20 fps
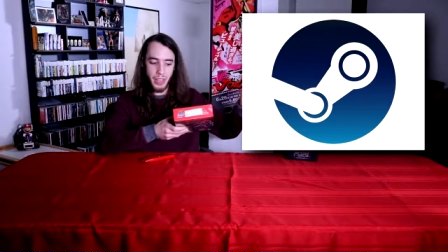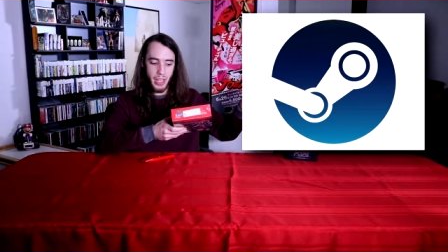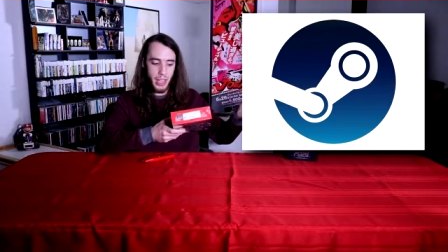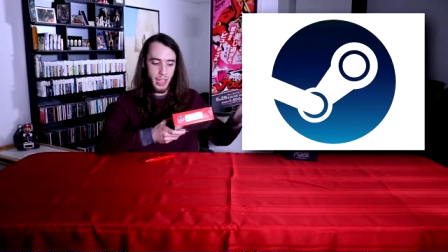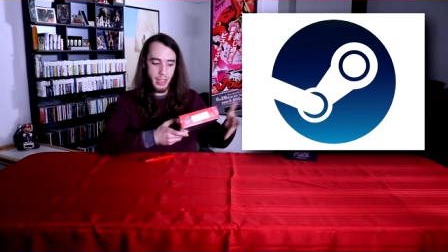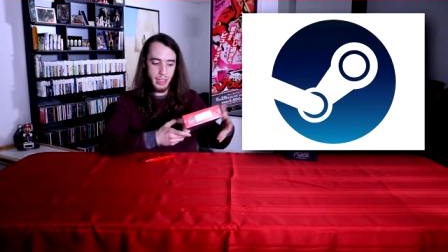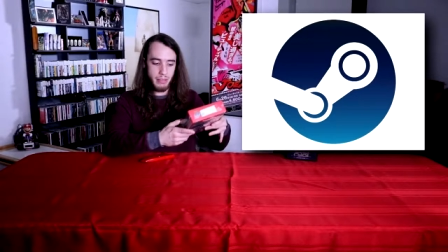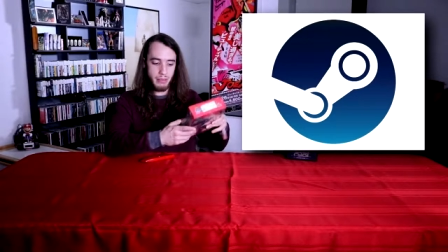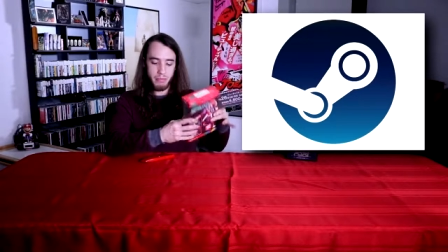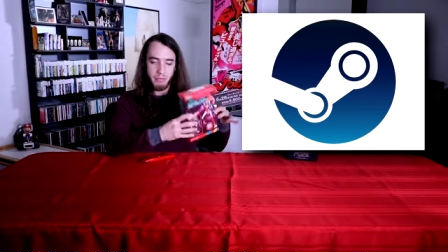
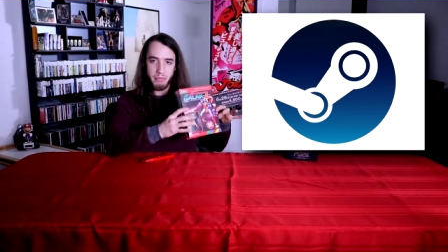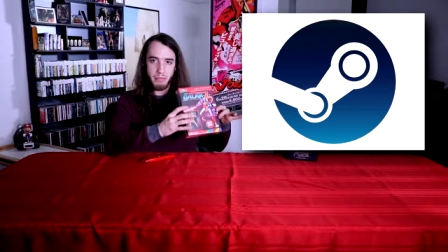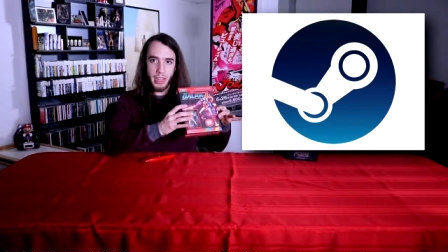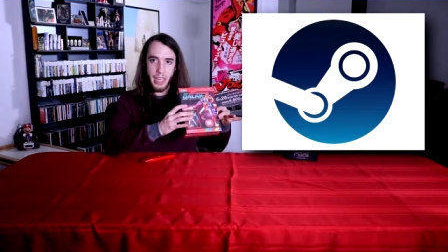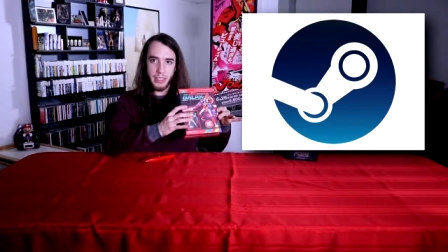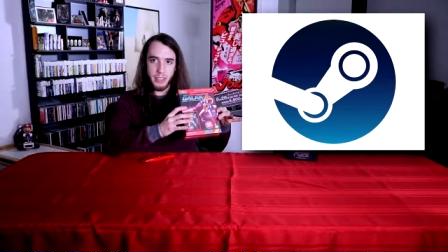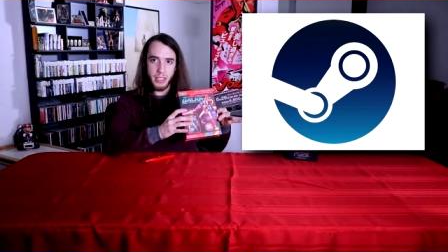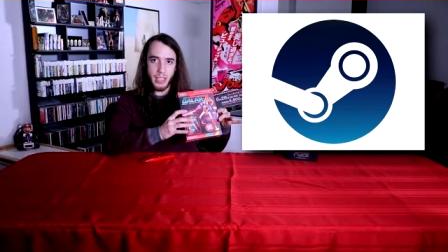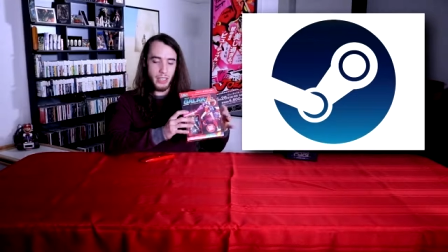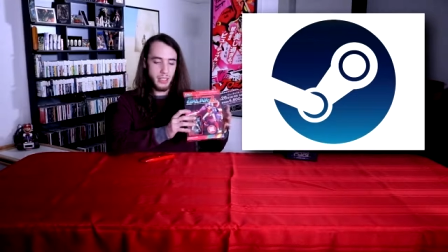and
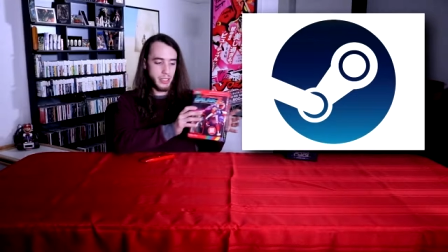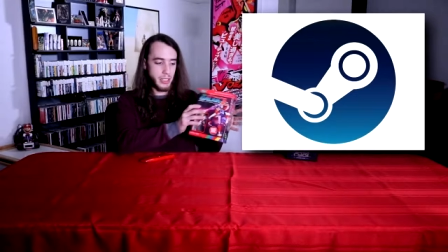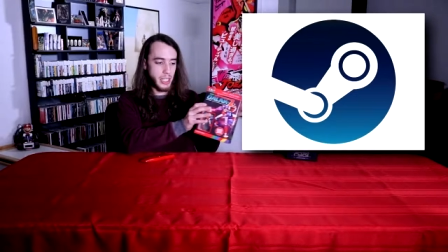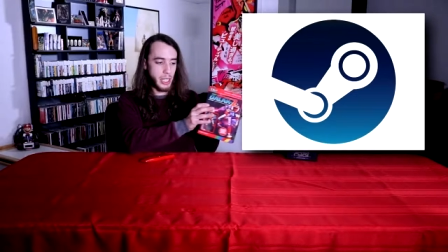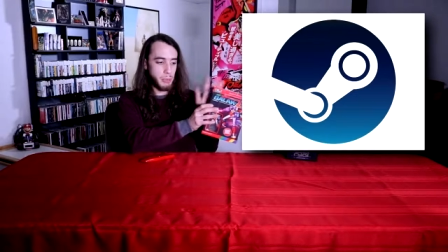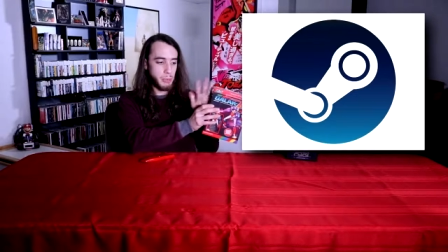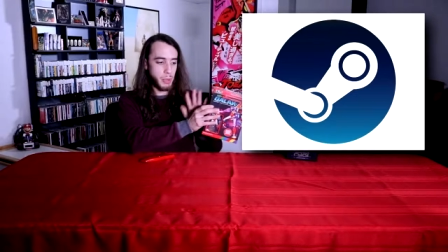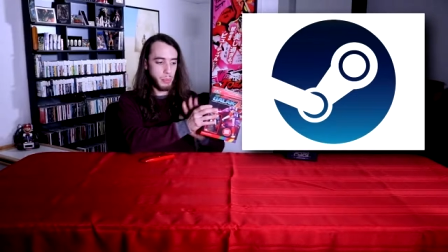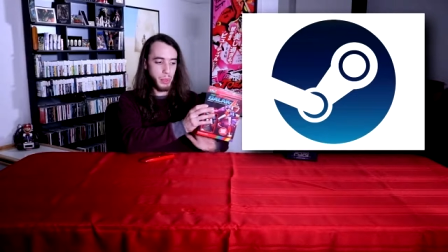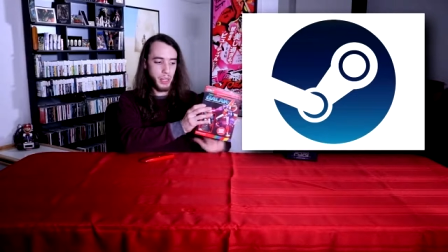that's it, and
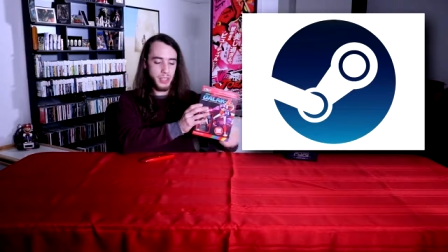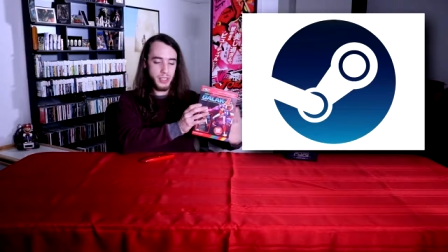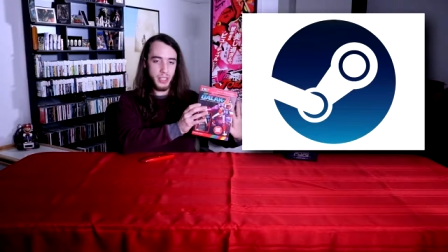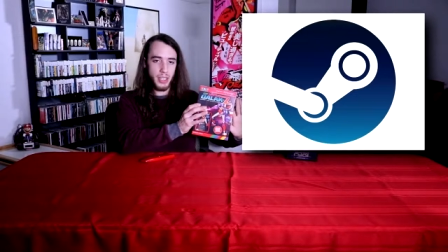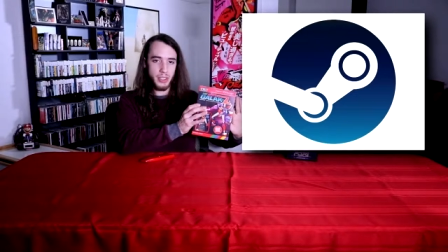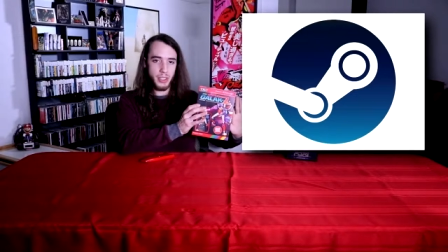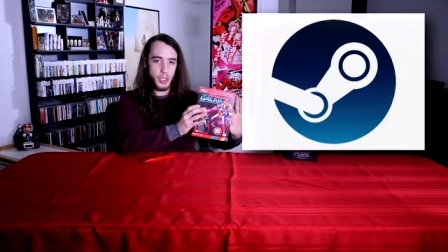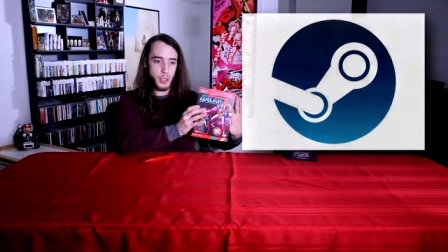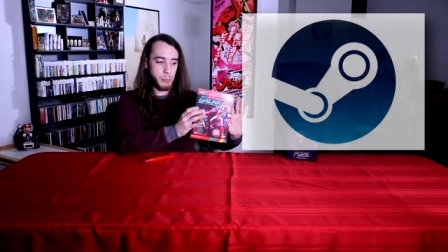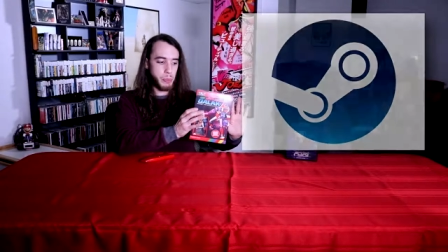keep the box
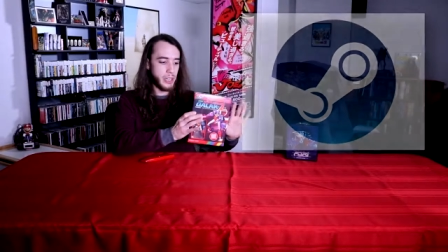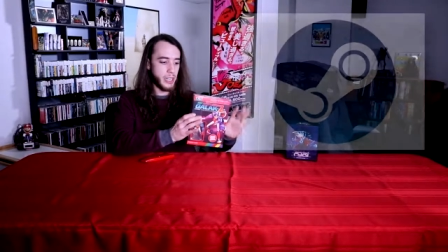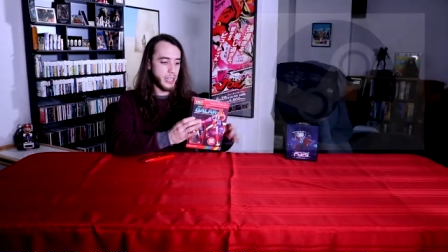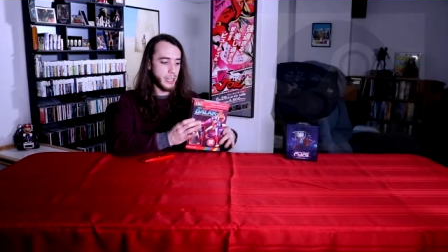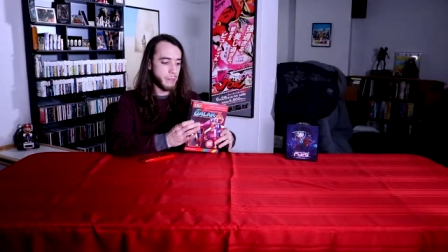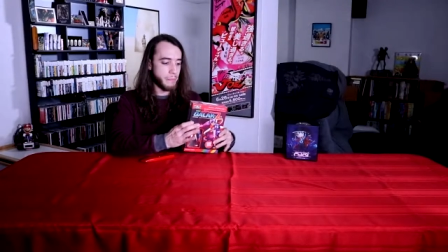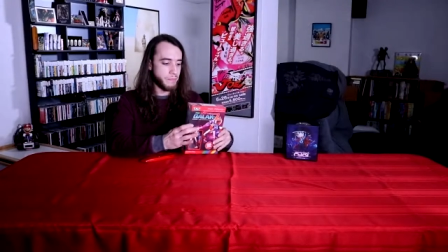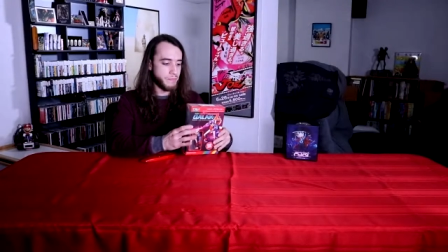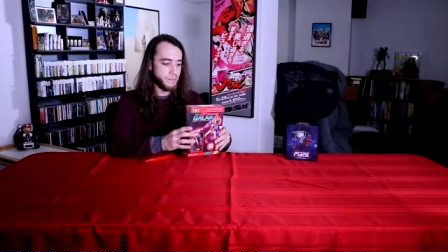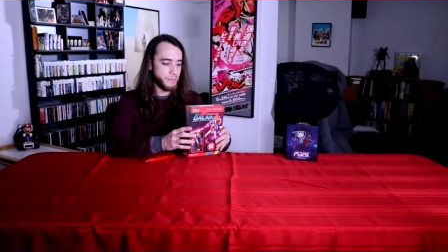on
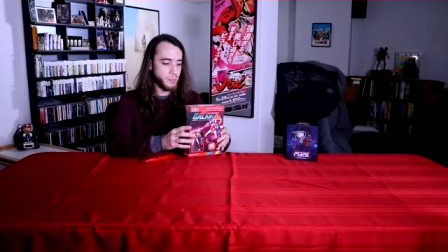display.